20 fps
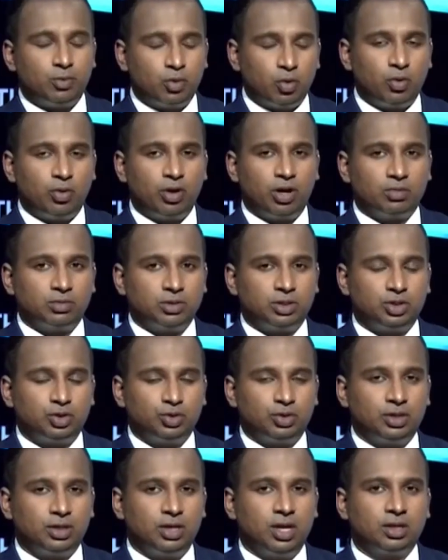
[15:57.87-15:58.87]
programs that
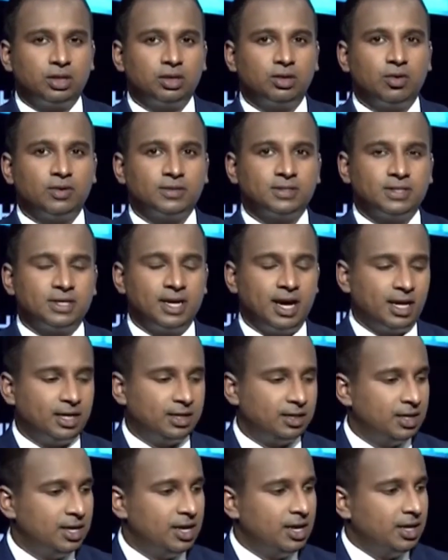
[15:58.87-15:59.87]
you conduct across the
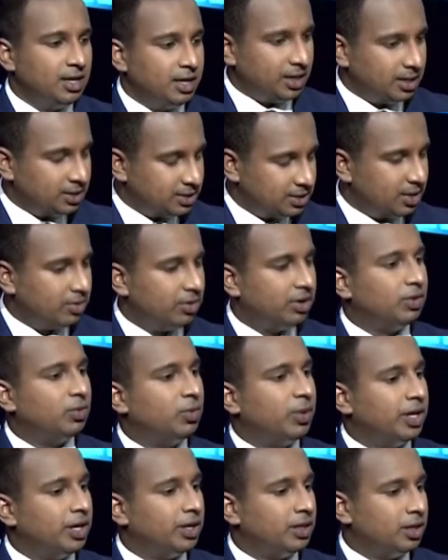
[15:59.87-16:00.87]
island, is there any
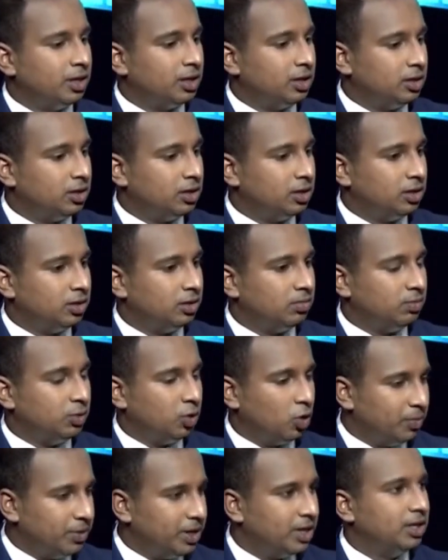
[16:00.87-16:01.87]
way that
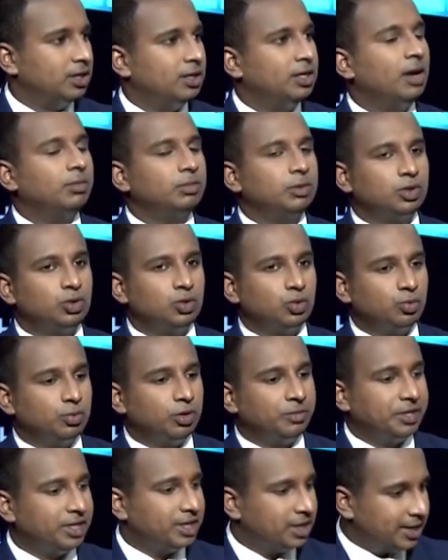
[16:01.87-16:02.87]
you'll make an attempt to
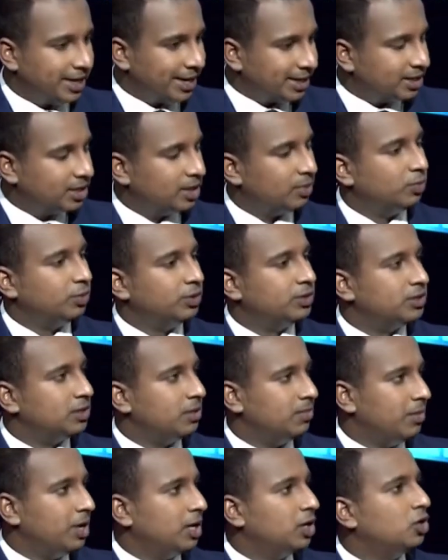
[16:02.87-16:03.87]
maybe connect them with
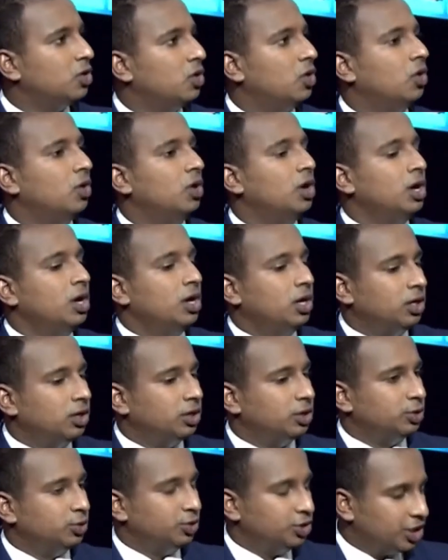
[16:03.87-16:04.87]
some mentor,
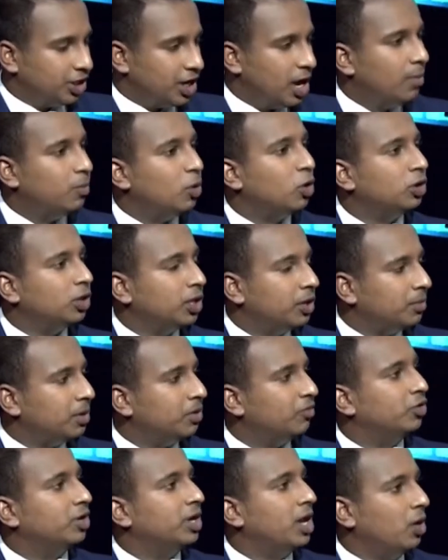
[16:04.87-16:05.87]
to check up on them
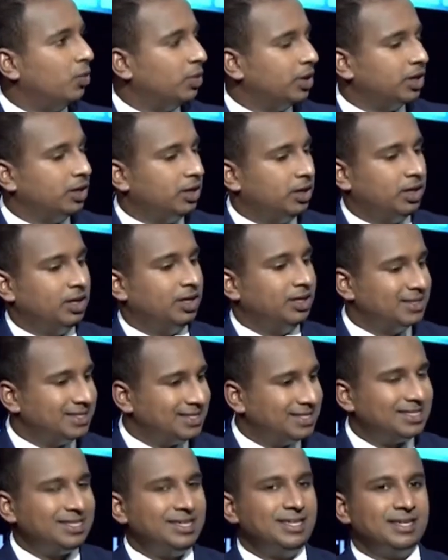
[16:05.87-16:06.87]
every now and again and
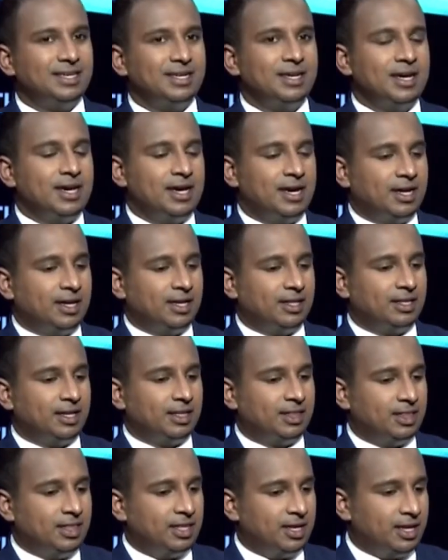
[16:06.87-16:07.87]
see
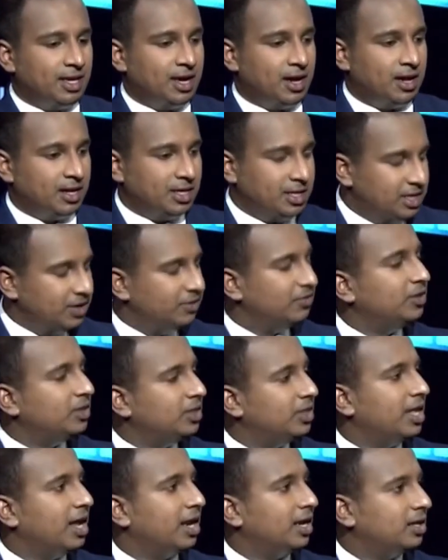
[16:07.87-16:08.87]
that they are
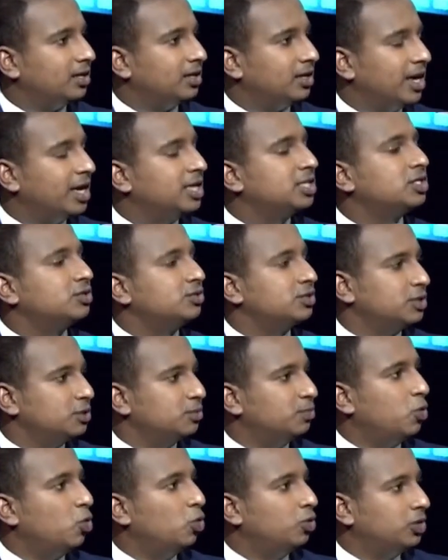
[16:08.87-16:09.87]
given that extra
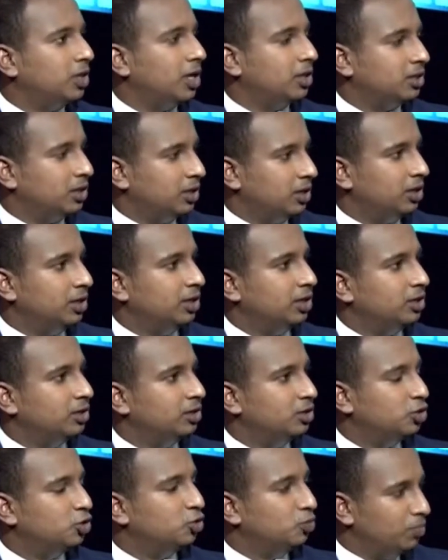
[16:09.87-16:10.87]
support that they need
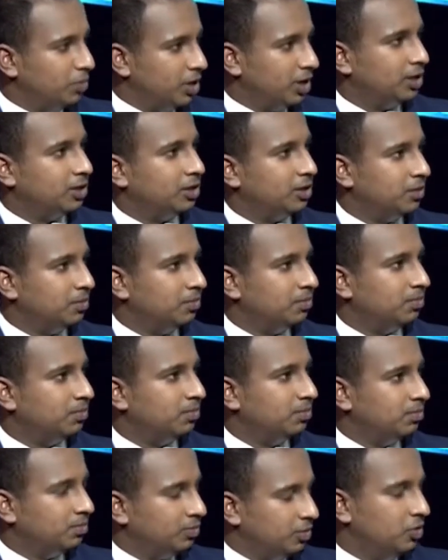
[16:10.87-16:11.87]
to make them
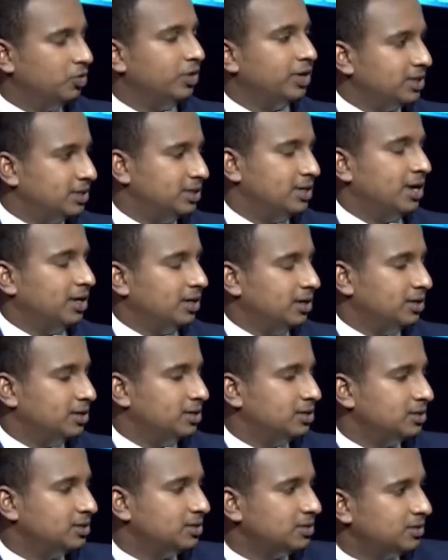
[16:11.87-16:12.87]
great
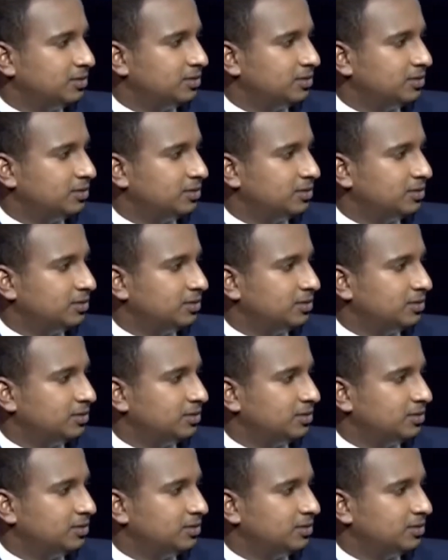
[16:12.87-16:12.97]
scientists?